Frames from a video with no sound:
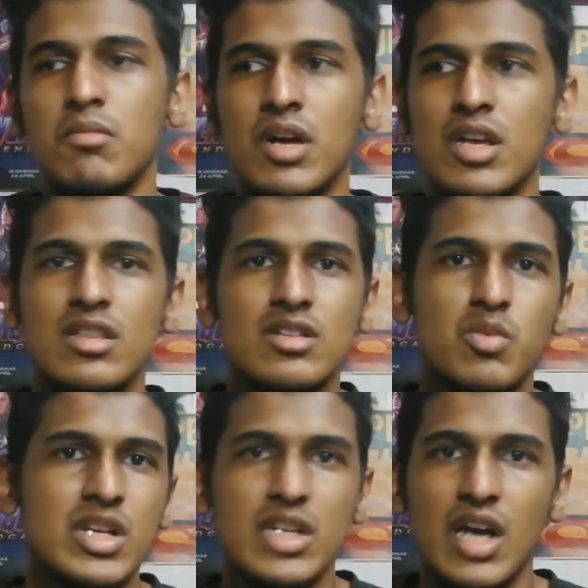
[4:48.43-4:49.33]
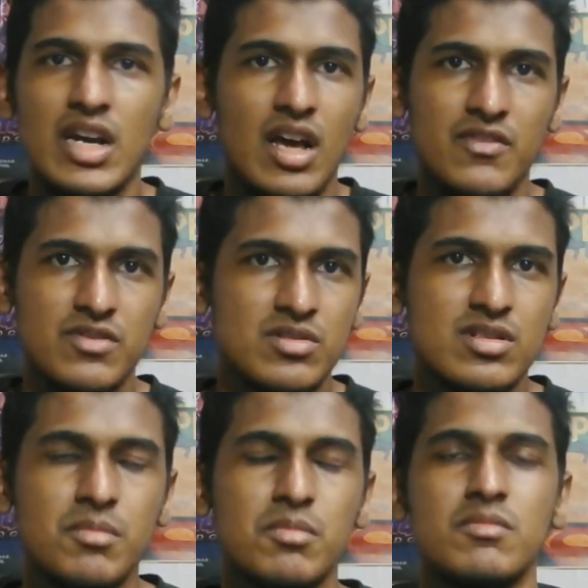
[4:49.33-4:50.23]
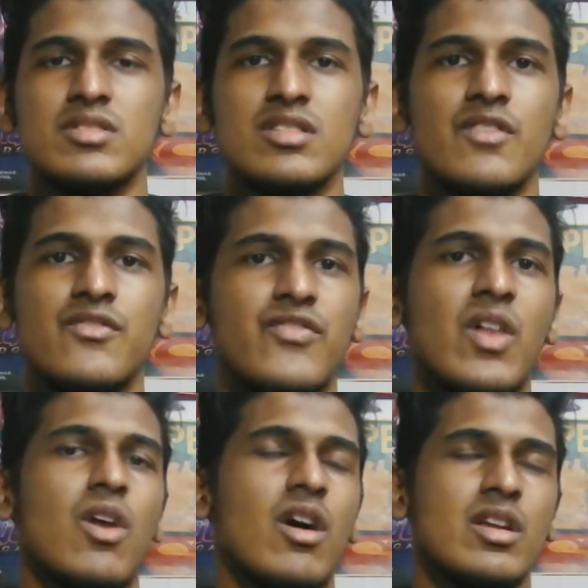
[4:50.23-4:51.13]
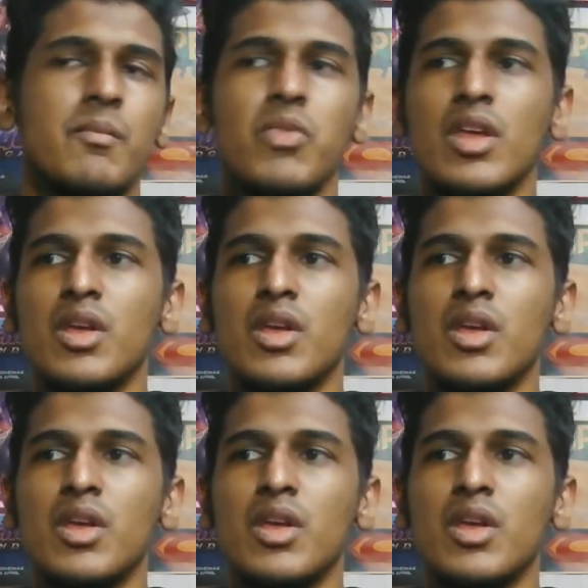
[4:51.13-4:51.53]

But in this one, he died after some stuff fell on him.